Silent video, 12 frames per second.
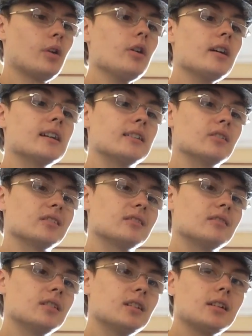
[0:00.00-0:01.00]
Oh, yeah, it does.
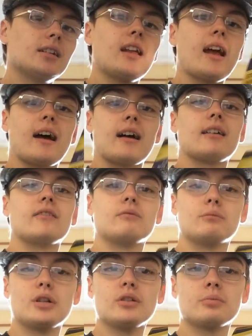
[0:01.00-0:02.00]
Yeah,
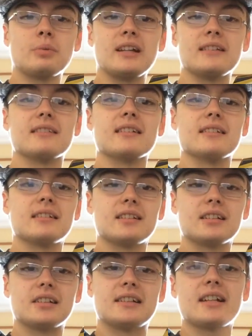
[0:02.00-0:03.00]
pewter pieces.
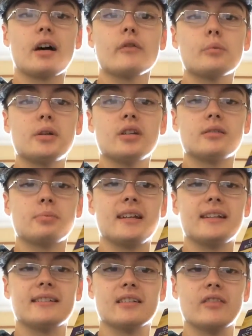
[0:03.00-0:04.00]
You could sell the pewter
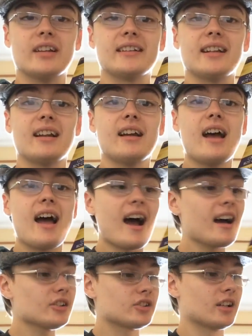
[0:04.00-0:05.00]
pieces in this. And
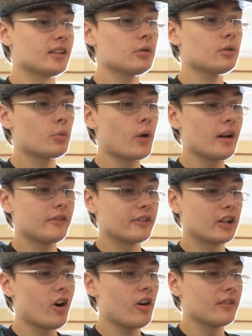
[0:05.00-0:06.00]
actually, I don't know why I
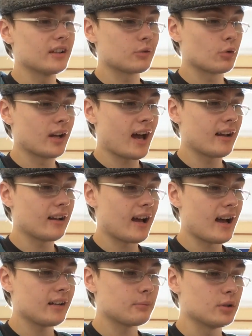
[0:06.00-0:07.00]
forgot this one
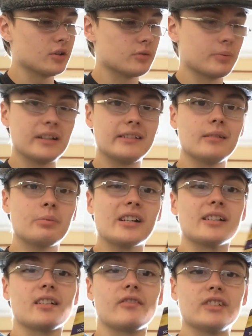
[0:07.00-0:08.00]
had pewter pieces
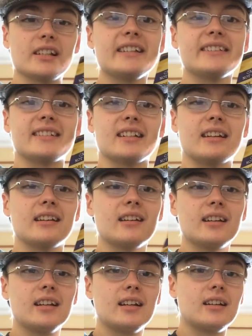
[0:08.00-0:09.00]
because I've listed
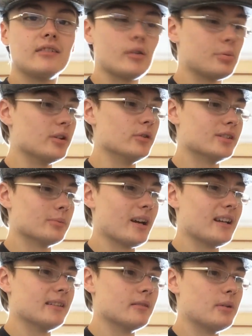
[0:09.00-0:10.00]
the pewter
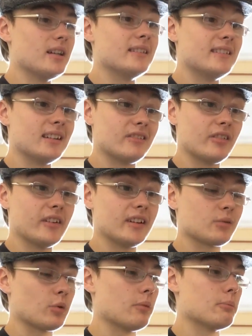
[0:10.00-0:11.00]
pieces for
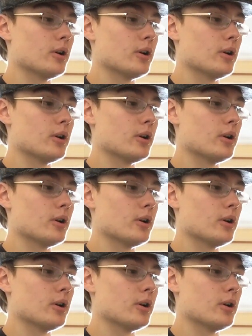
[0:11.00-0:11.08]
this one.